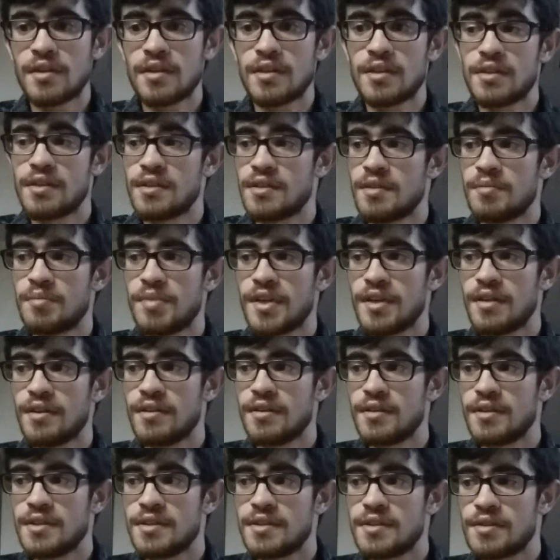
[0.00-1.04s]
the
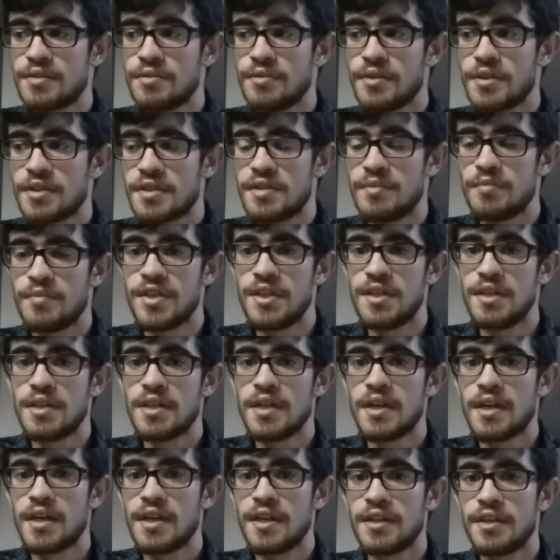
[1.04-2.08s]
pedal is going to be
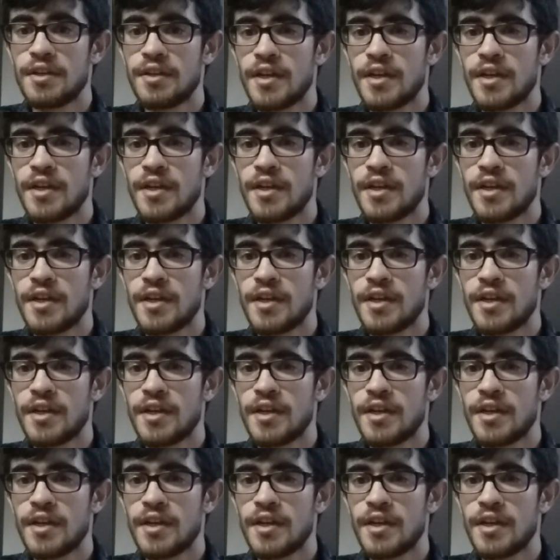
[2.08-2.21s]
on